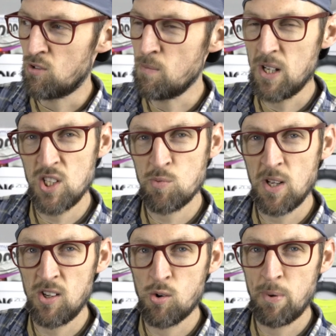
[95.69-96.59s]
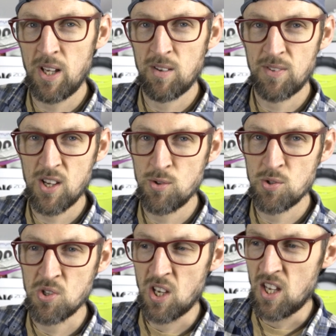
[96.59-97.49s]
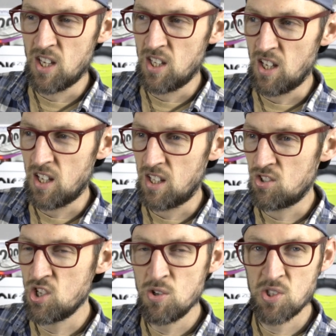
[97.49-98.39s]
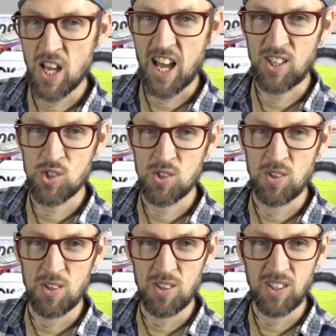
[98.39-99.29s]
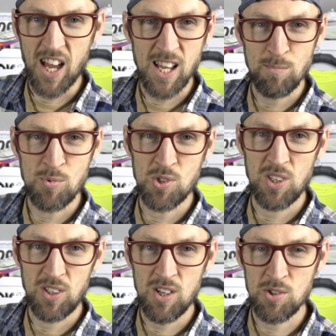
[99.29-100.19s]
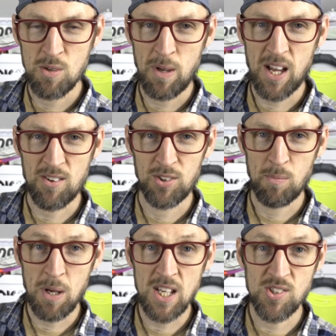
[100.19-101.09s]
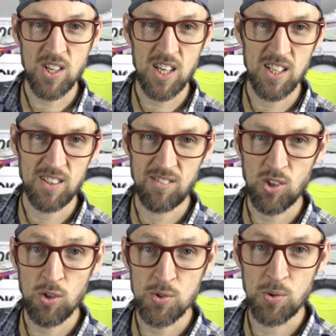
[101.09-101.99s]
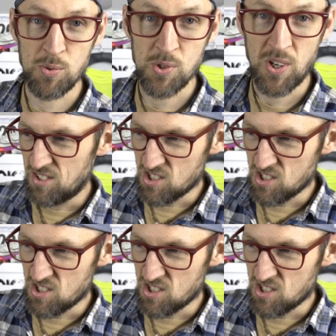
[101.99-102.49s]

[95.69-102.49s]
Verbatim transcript: Reminds me a little bit of those uh, Juice X games that used to be out on the PC and consoles.